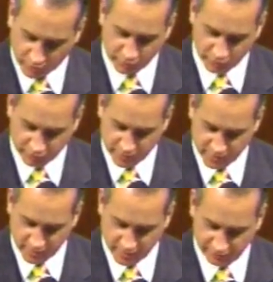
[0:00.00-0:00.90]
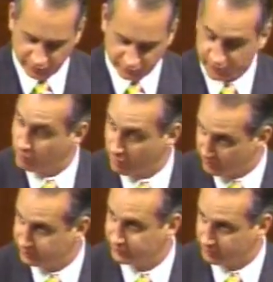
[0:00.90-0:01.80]
working with me on issues of
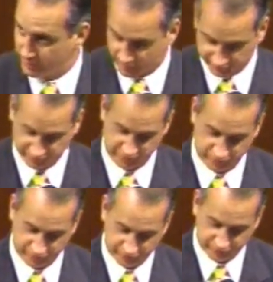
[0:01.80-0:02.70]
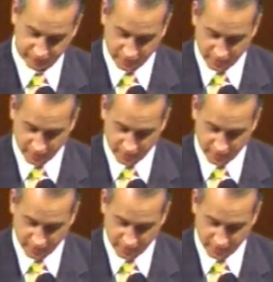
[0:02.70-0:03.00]
importance to my constituents.